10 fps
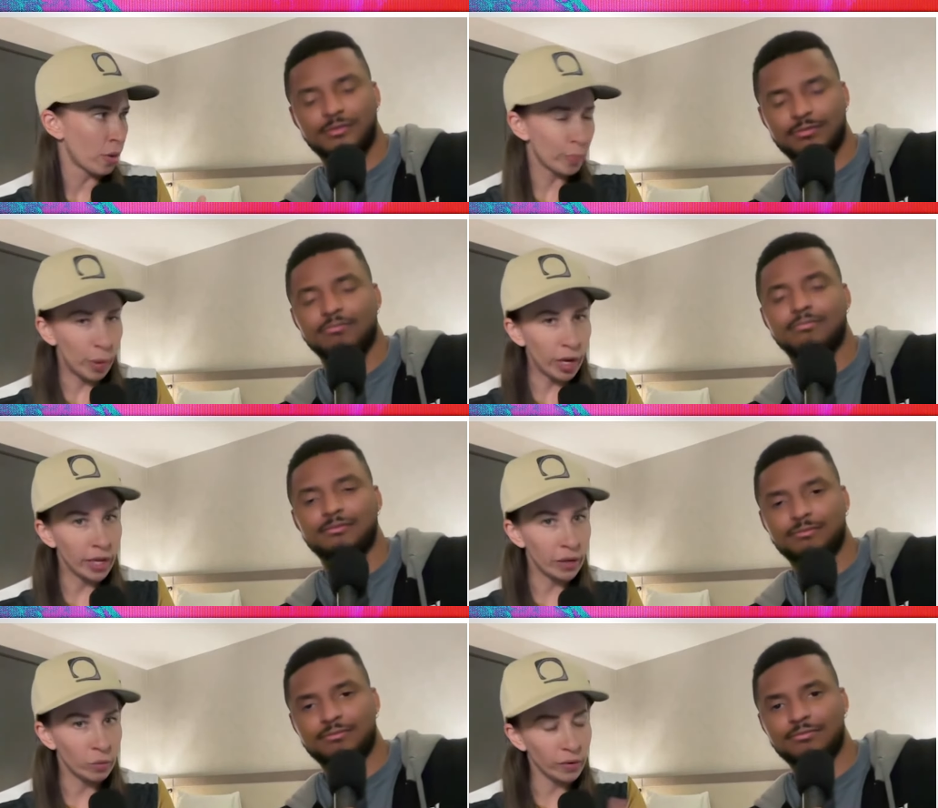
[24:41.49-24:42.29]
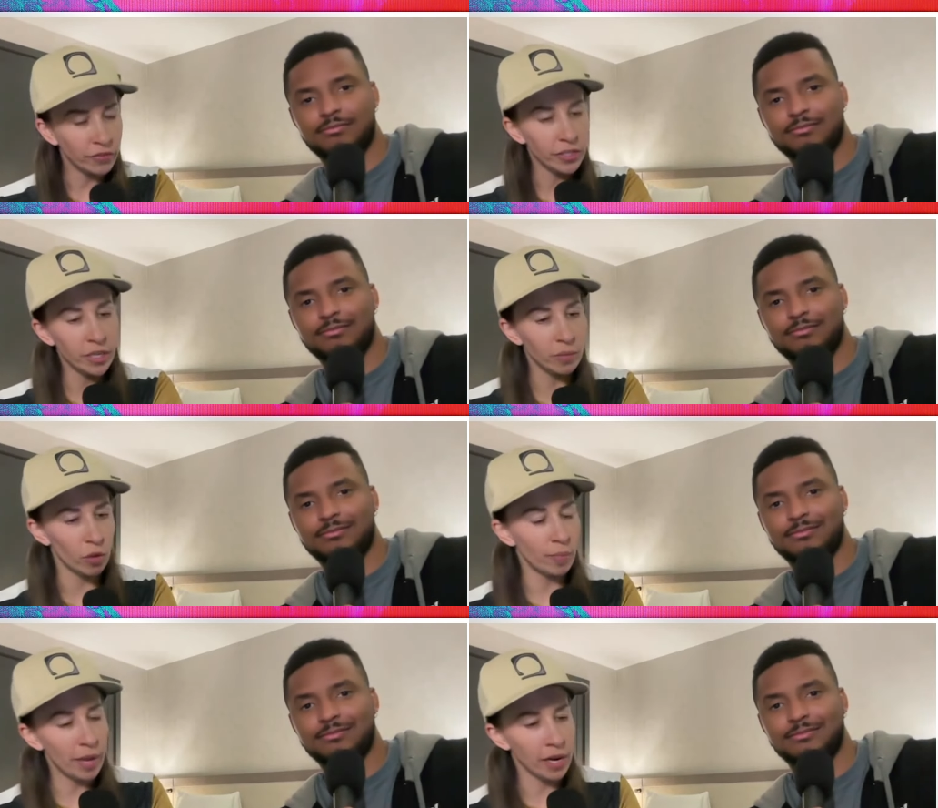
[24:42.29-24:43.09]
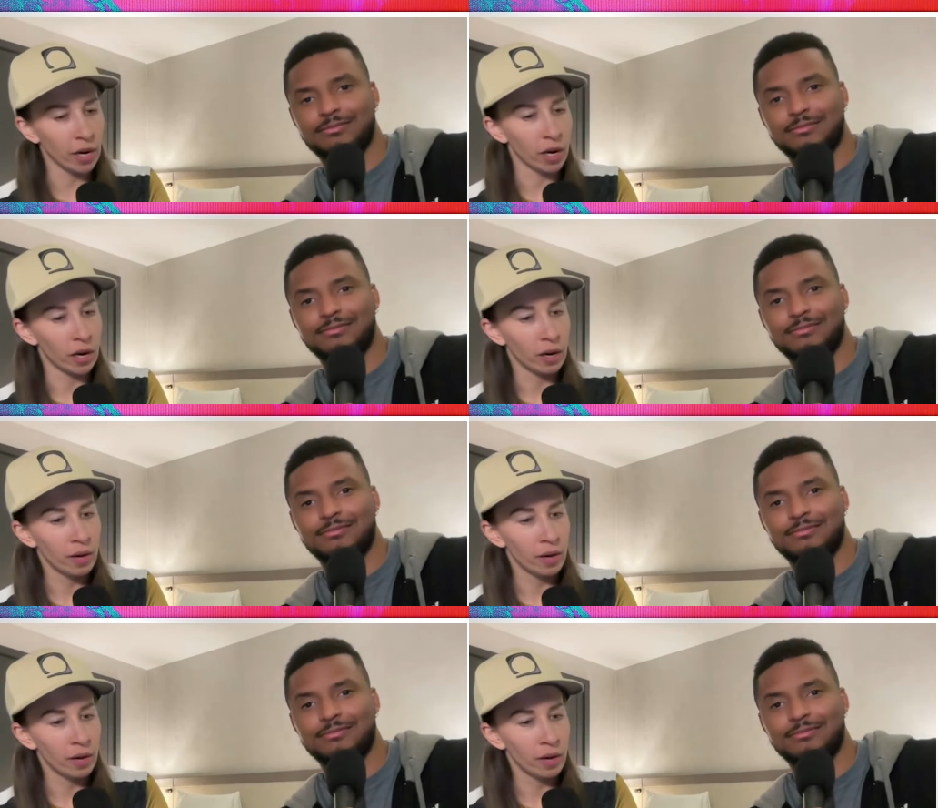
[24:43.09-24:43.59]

Speaker 1: But we've seen Britt Baker